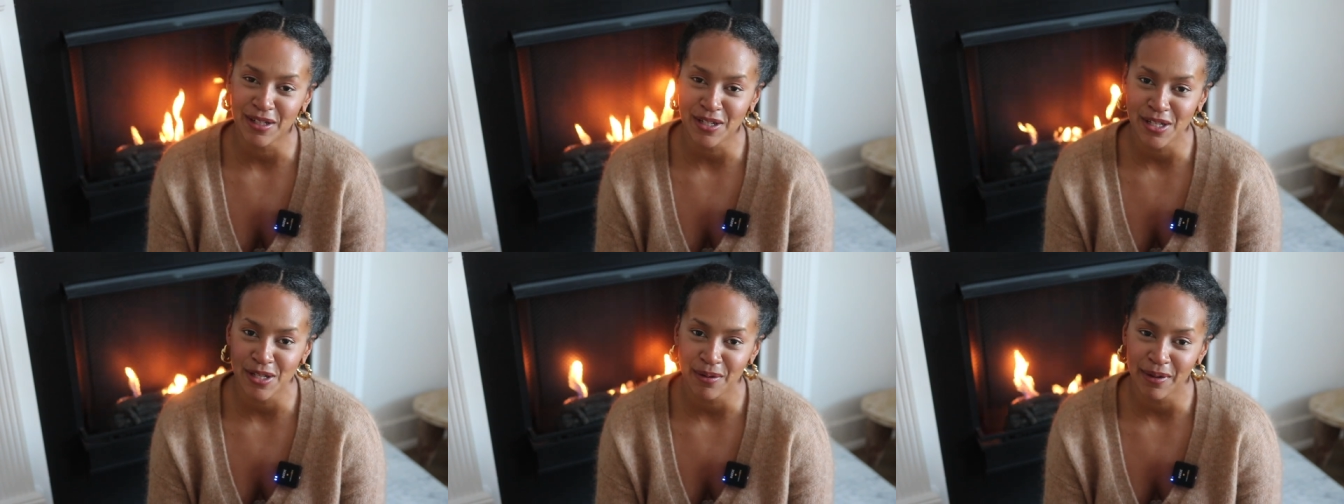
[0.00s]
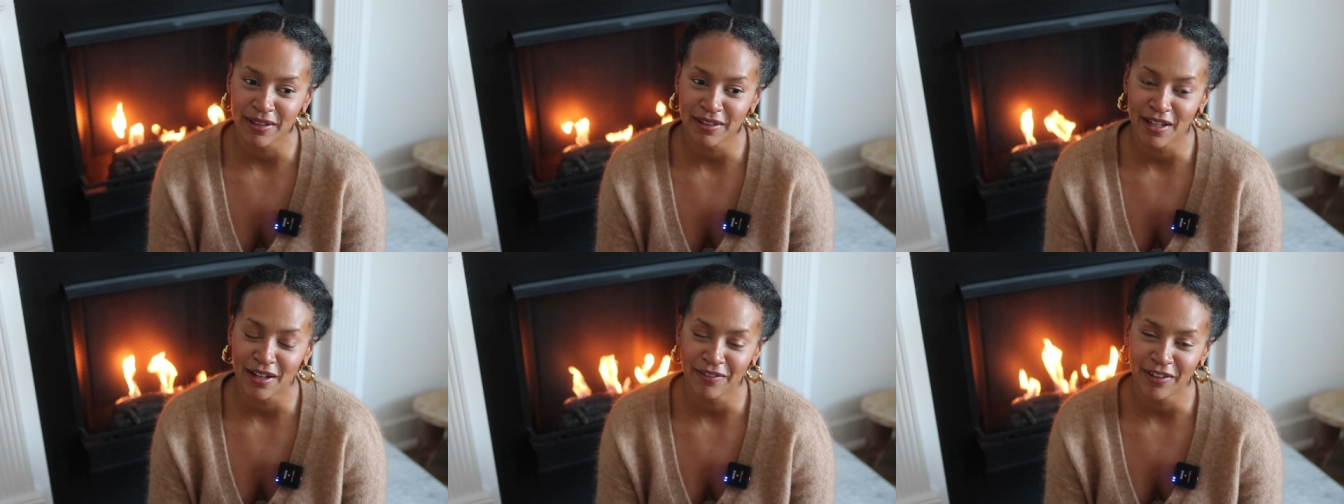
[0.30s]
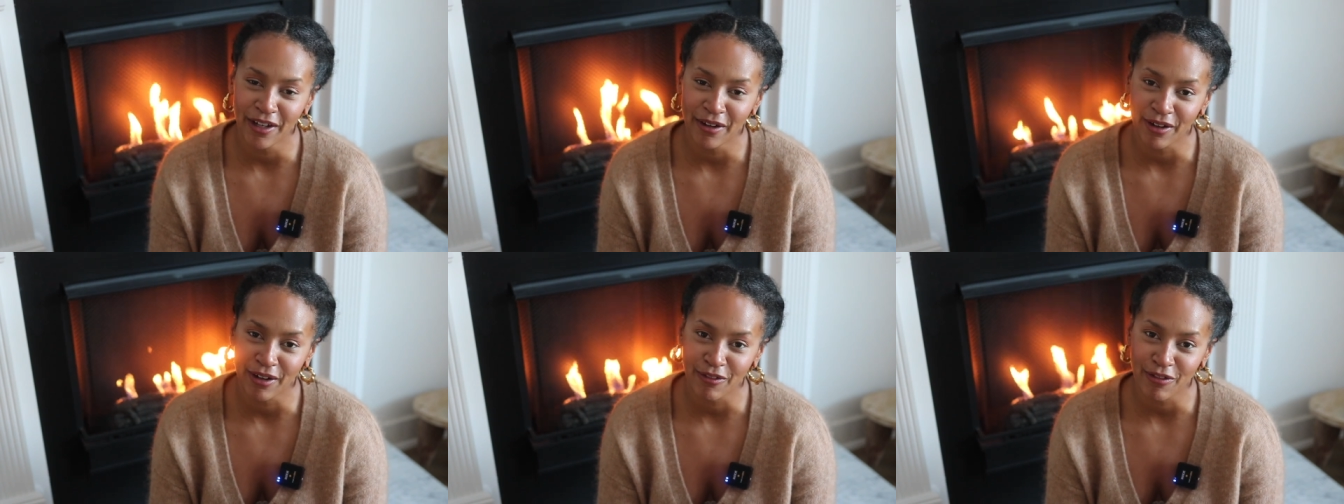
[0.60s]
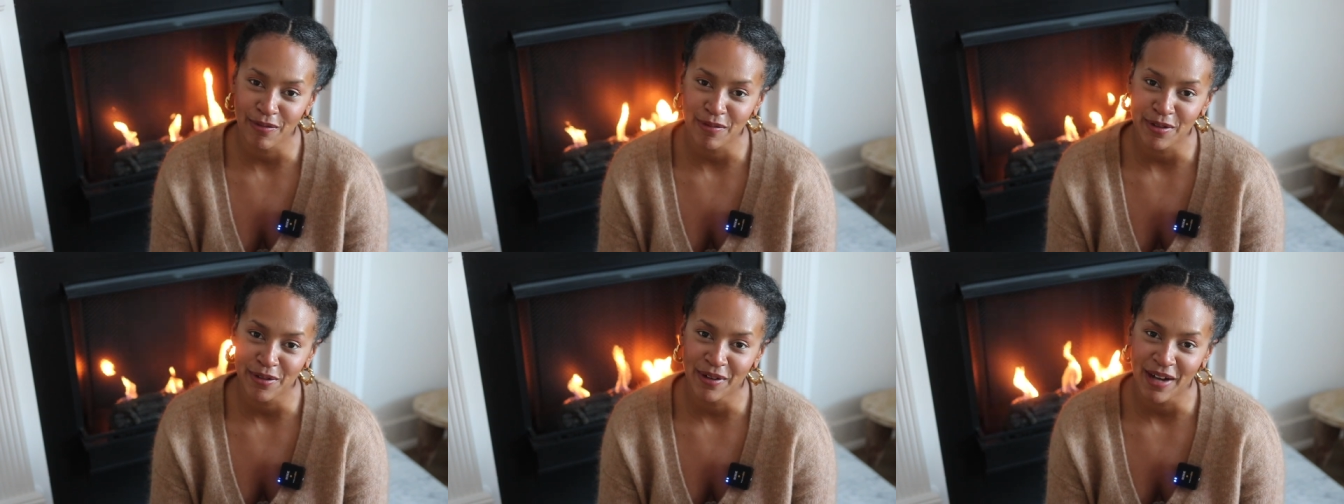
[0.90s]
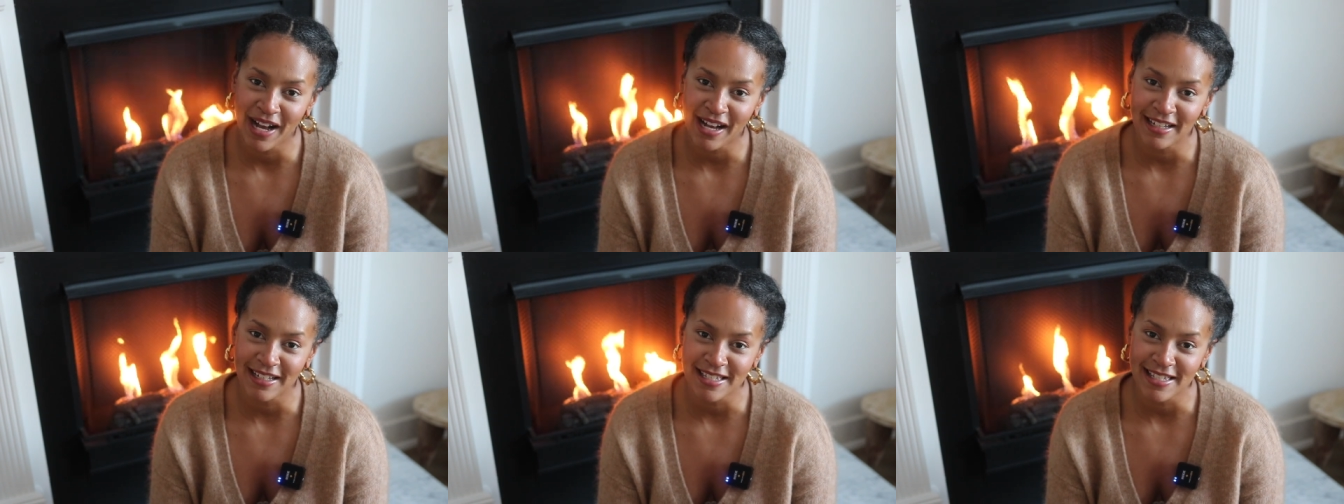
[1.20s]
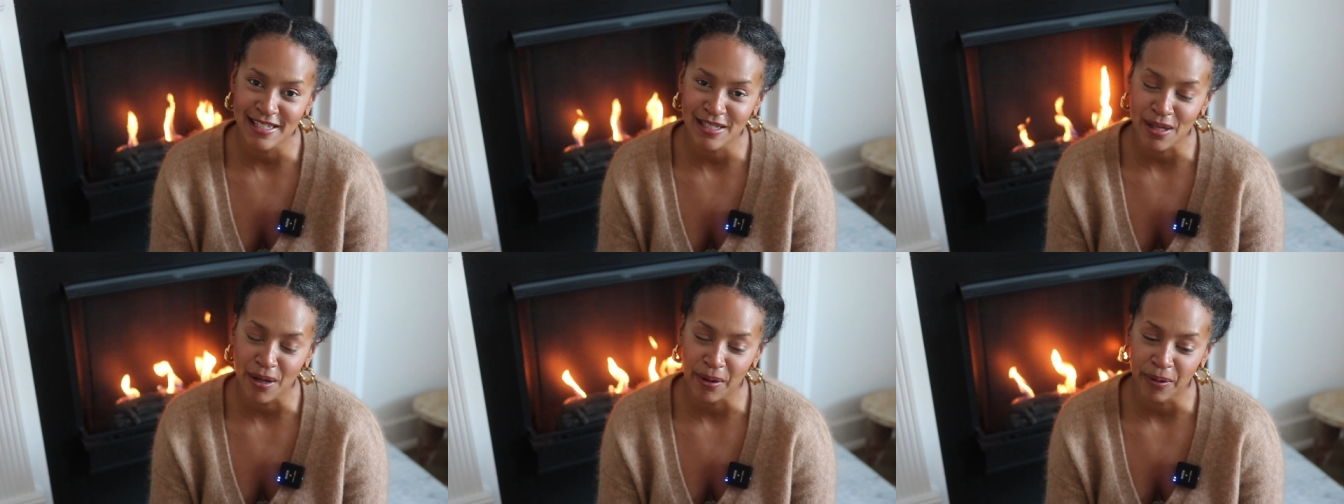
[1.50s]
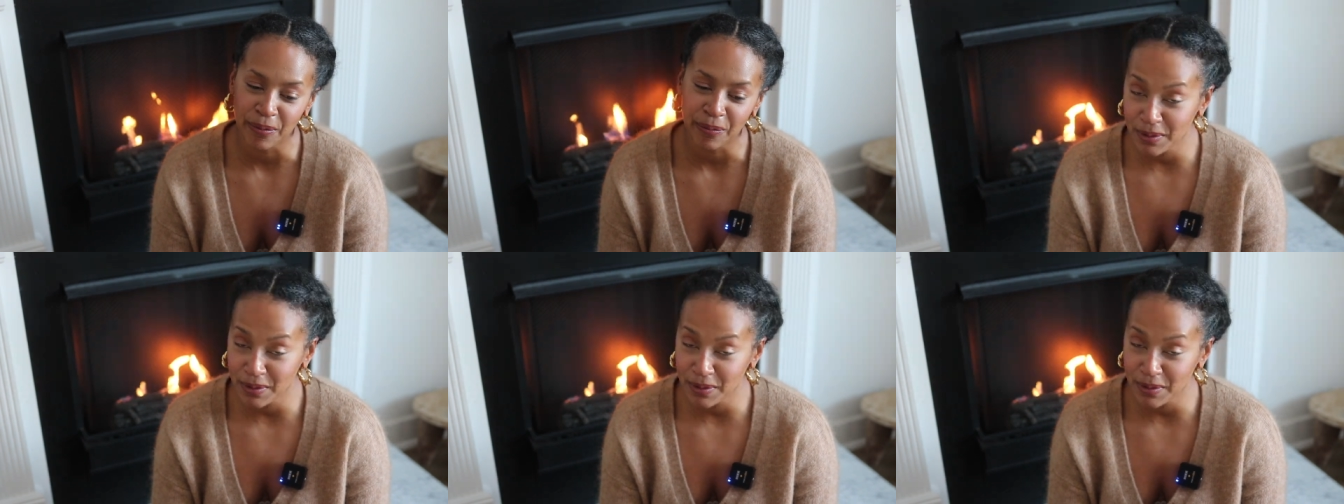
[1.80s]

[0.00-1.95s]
So I love hearing from you guys. So